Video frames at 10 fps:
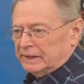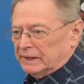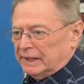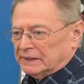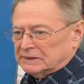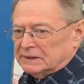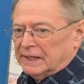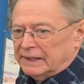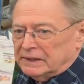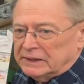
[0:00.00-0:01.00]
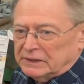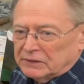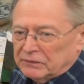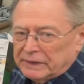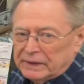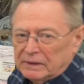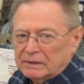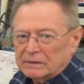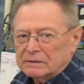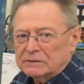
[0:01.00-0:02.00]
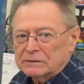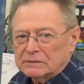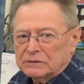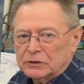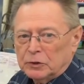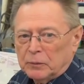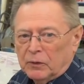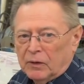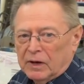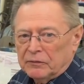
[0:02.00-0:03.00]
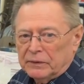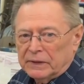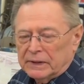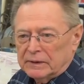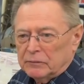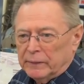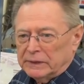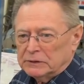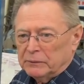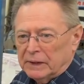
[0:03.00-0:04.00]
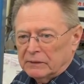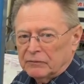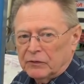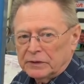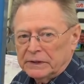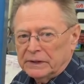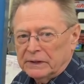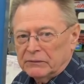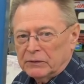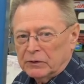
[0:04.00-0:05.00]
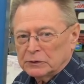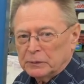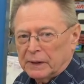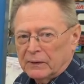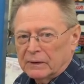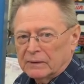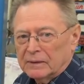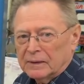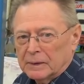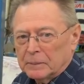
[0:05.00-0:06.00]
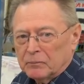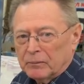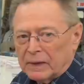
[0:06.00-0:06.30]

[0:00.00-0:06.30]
it has a 19 degree turbo offie in it, makes about 1,400 horsepower. Is, is